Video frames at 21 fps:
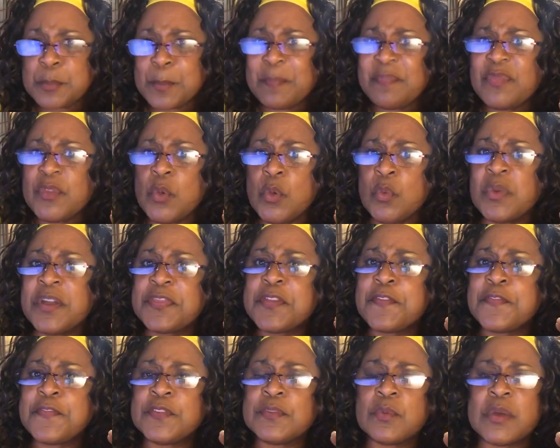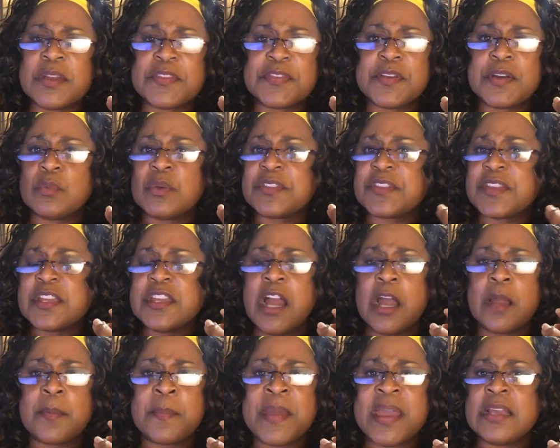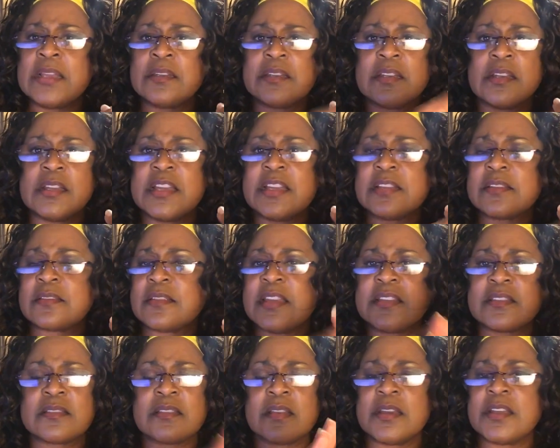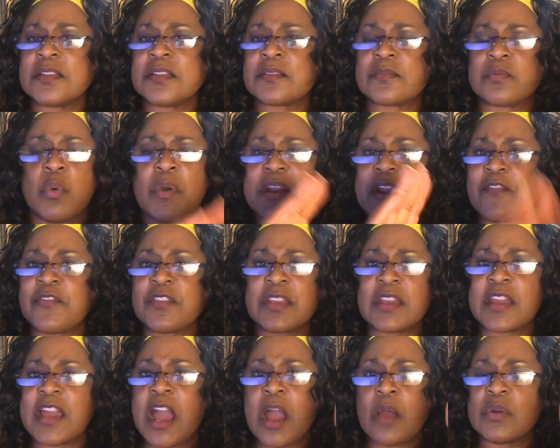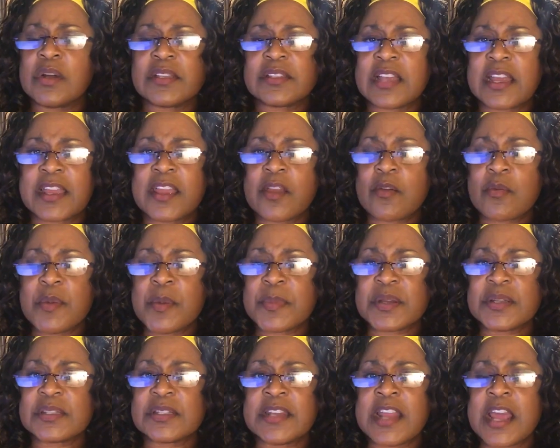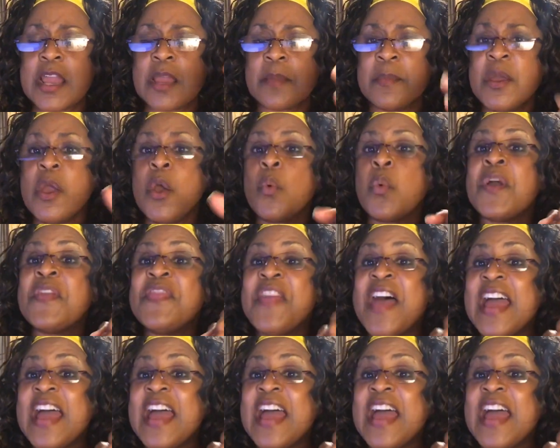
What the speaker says: with the young man, his whatever the guy was, I can't remember his name. When that